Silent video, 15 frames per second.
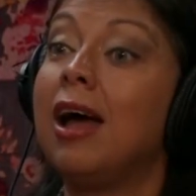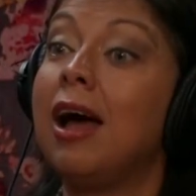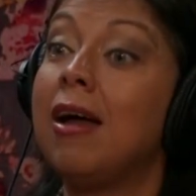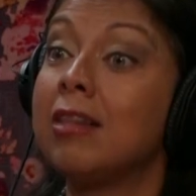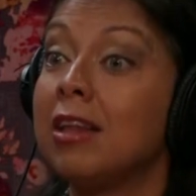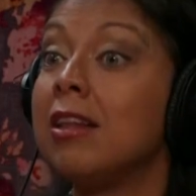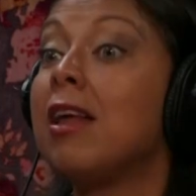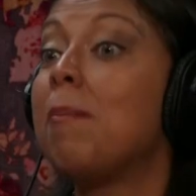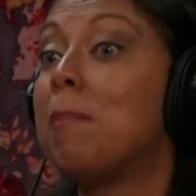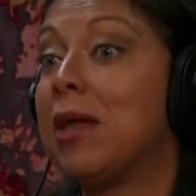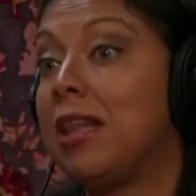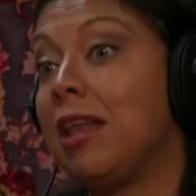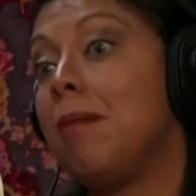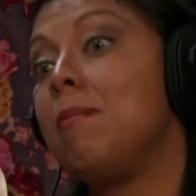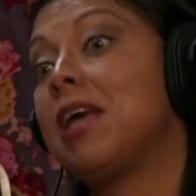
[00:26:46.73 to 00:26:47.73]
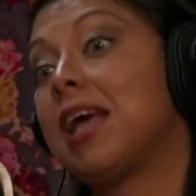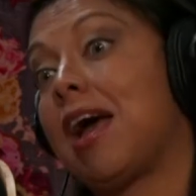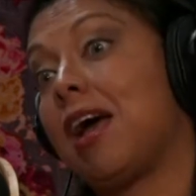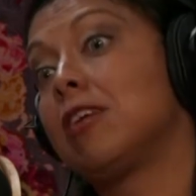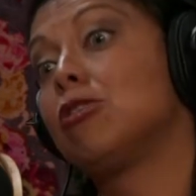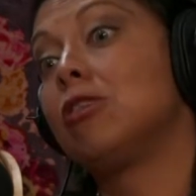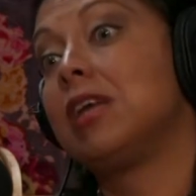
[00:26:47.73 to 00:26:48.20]
that the pandemic
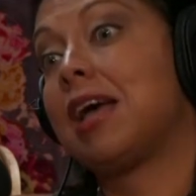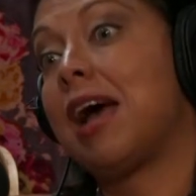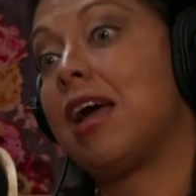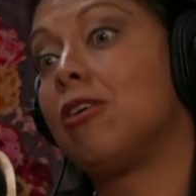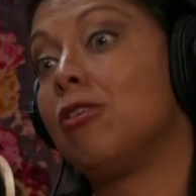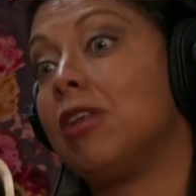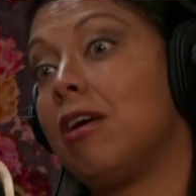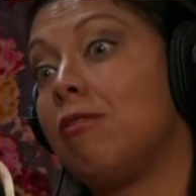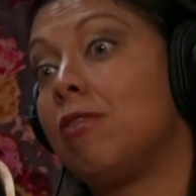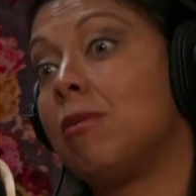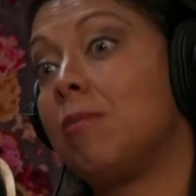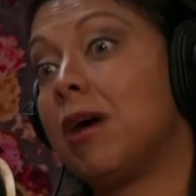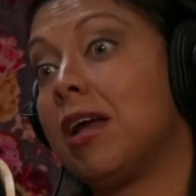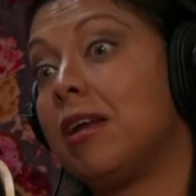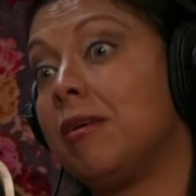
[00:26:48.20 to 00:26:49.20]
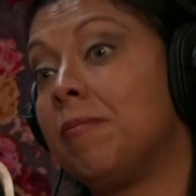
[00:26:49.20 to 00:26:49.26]
actually had on everybody.